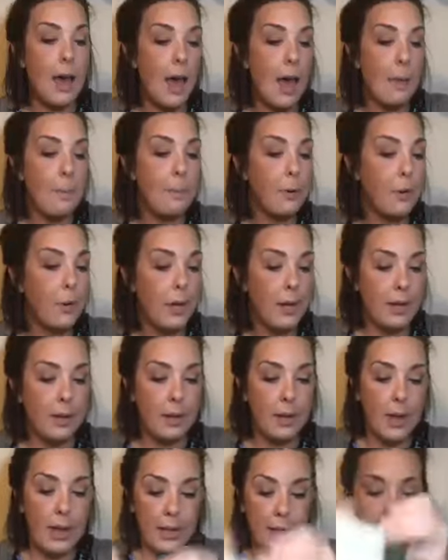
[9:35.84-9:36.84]

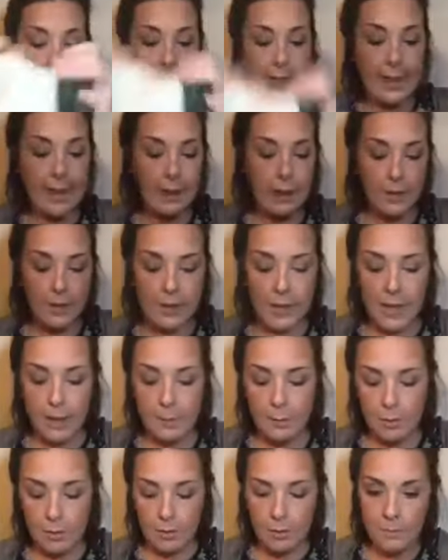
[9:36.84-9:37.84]
I laid it down on the
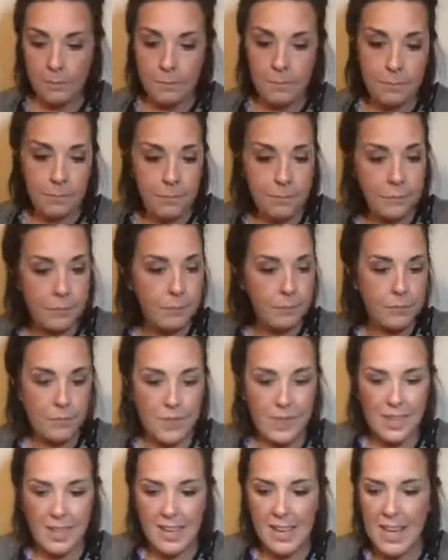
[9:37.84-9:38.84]
table.
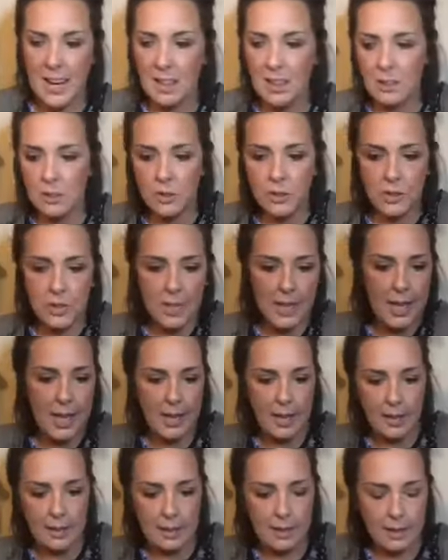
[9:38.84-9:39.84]
It got a little
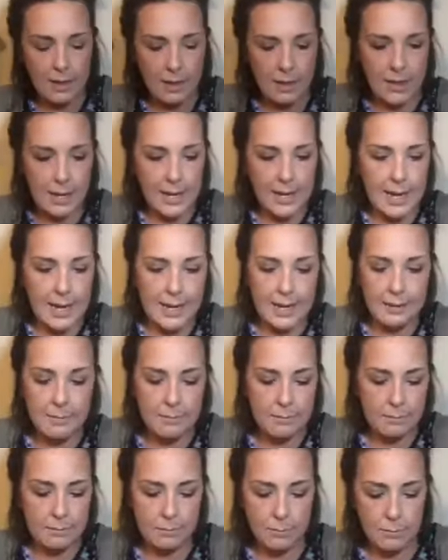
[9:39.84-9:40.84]
tricky, and I kind of
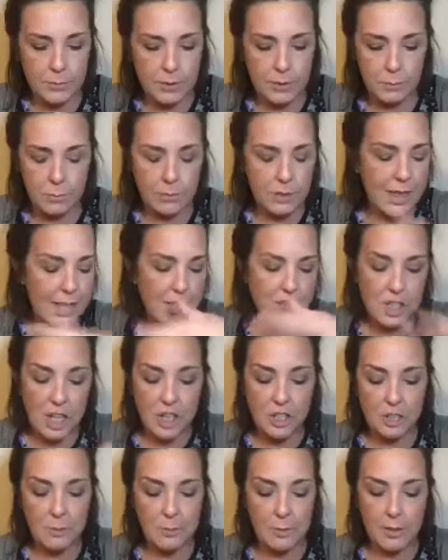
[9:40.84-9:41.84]
would like
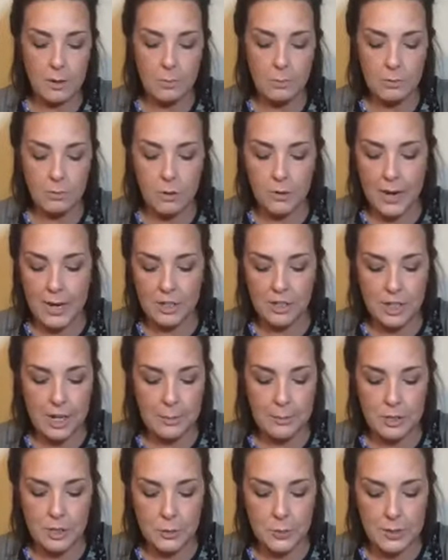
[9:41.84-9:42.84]
change up the direction I
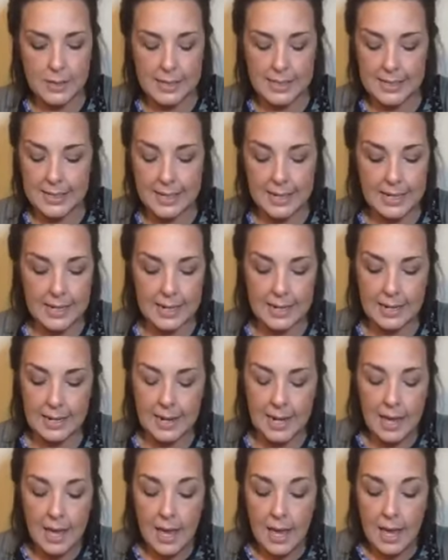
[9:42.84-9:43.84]
was doing this in, and
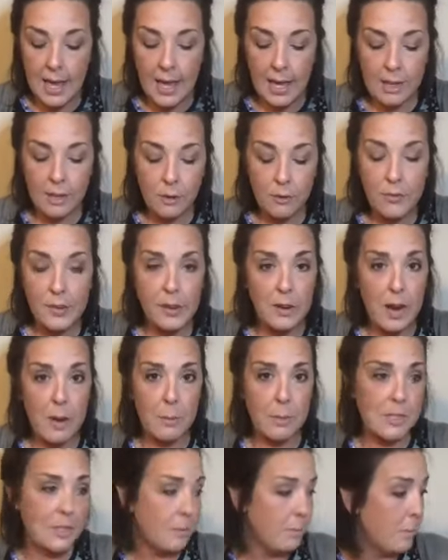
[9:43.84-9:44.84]
you'll figure out
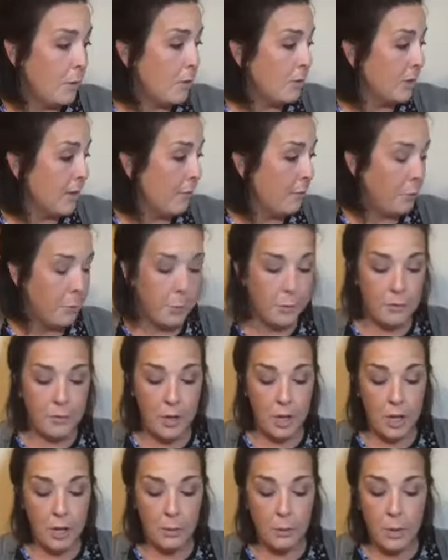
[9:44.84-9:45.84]
what's most comfortable for
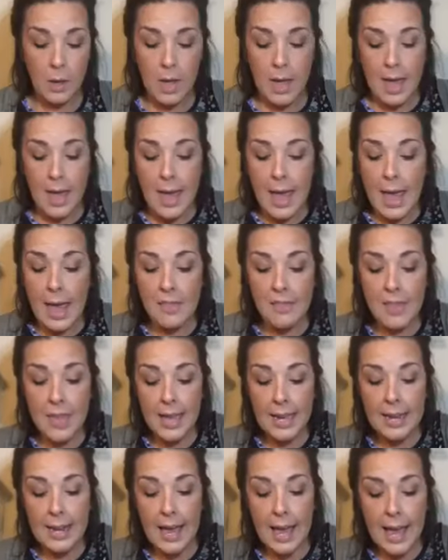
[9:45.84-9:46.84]
you. And
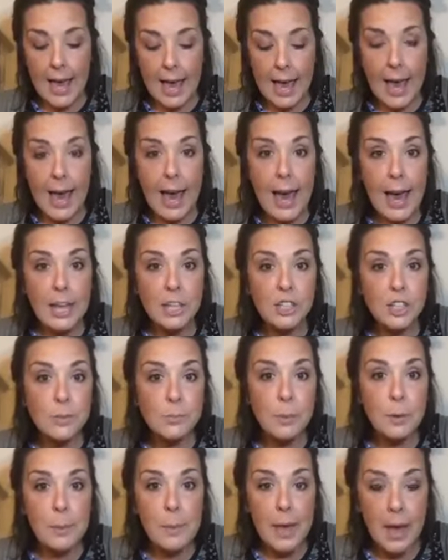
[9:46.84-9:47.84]
then I just
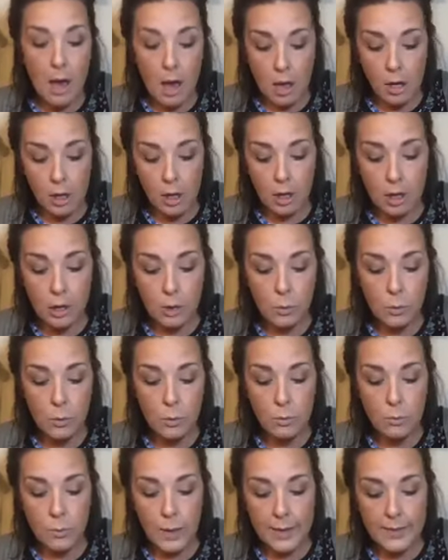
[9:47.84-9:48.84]
put my hot glue
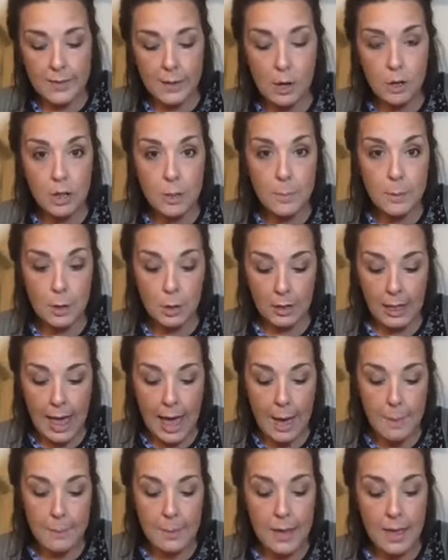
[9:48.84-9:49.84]
right there on the
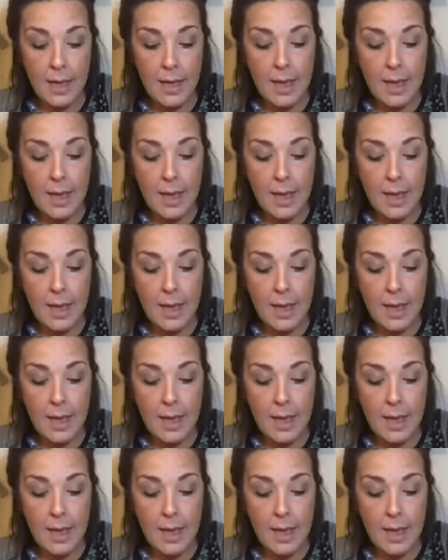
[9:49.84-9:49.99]
burlap,